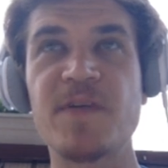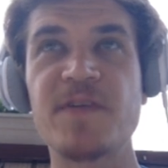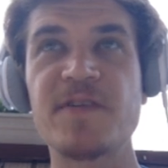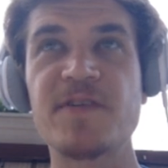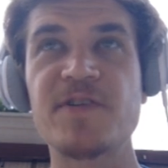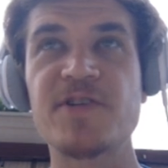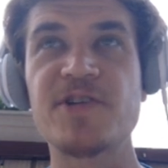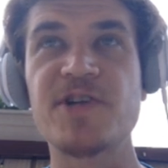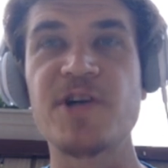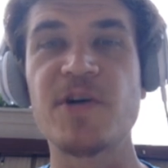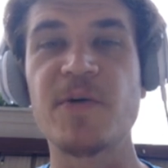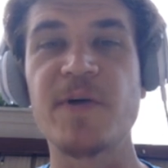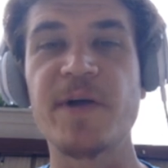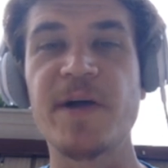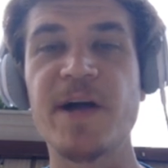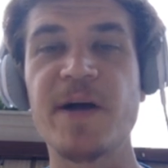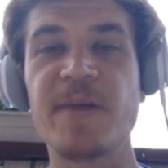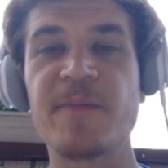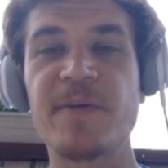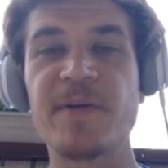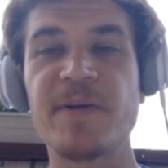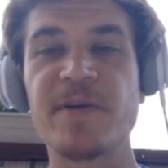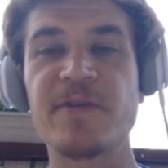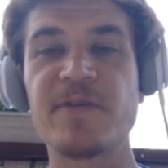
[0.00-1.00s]
showing
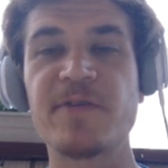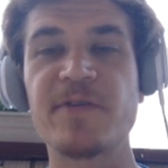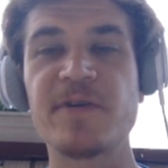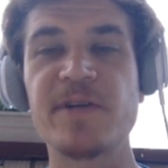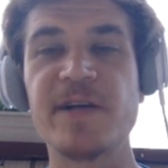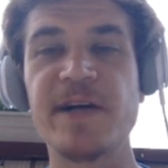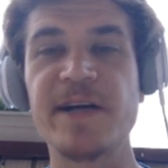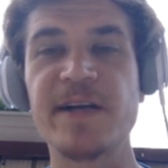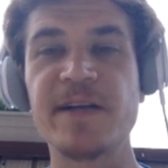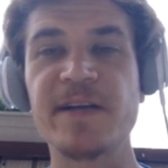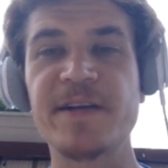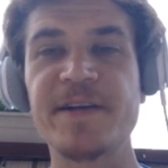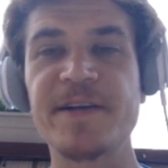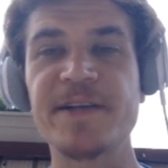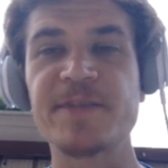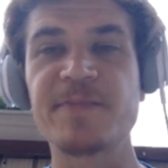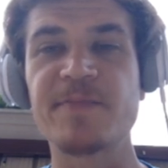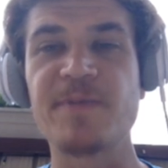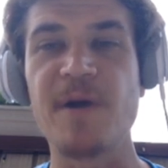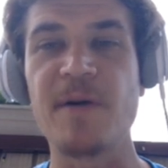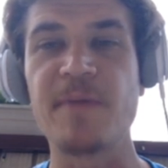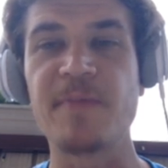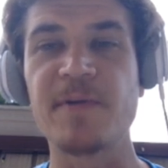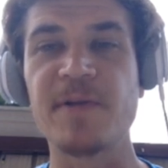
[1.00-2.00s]
up in Google Analytics
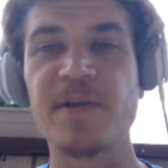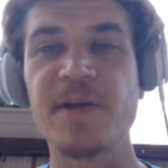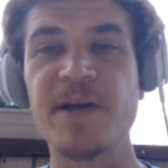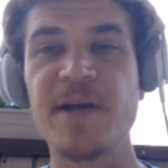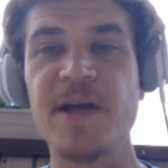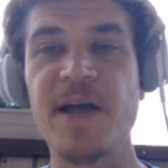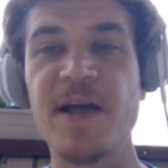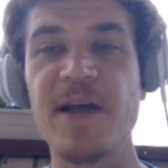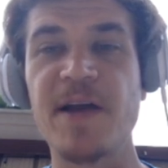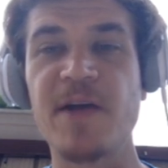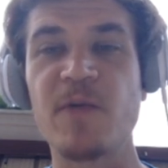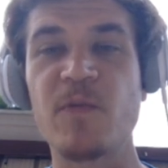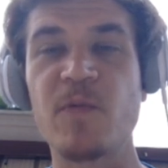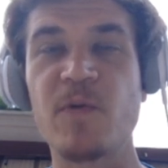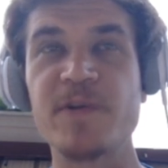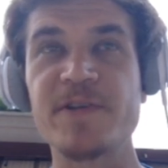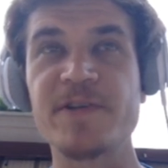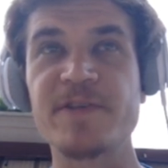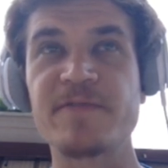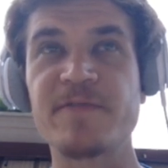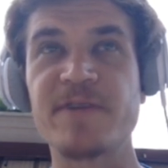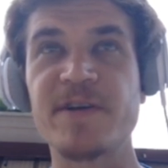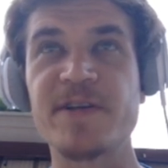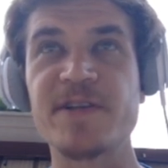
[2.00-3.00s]
properly, and it
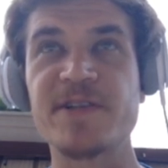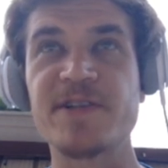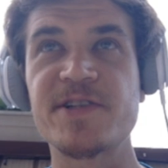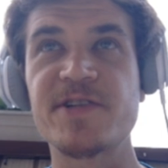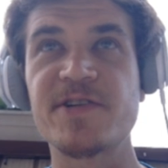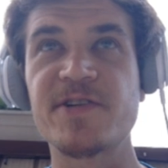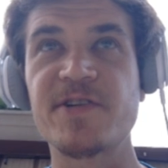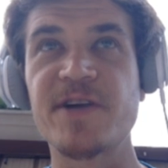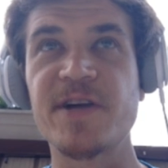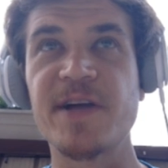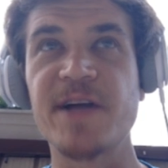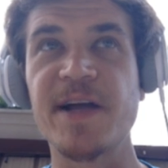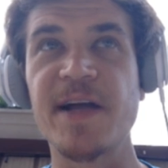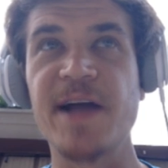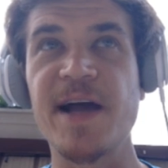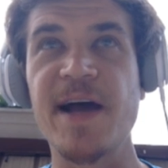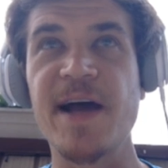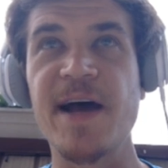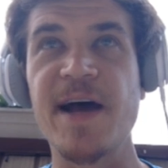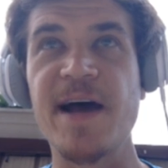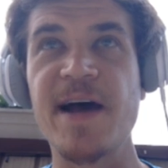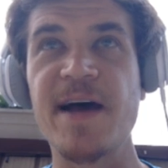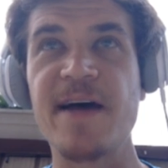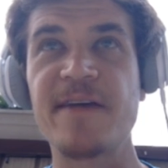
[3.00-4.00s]
wasn't registering
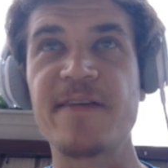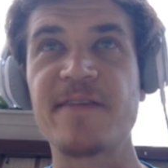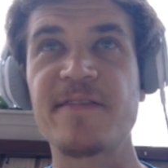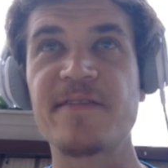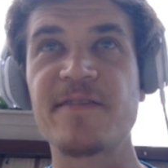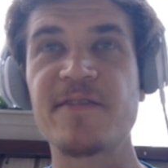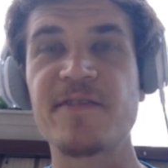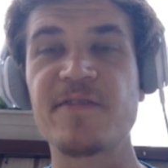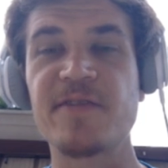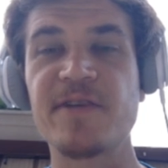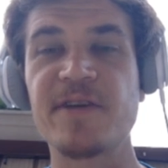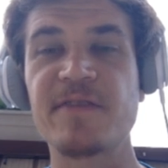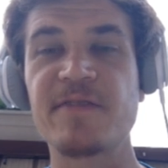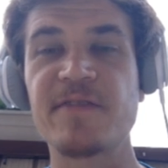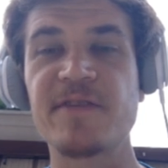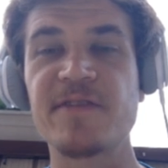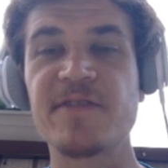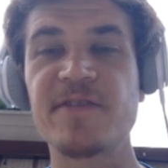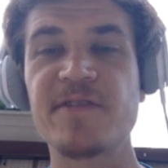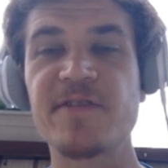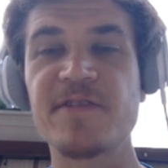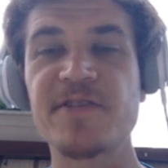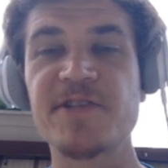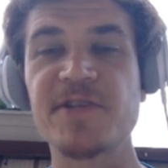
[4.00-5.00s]
as unique
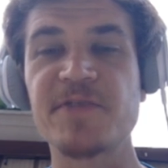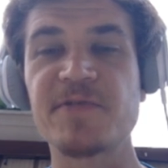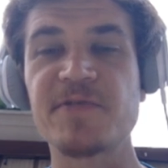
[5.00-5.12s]
visitors.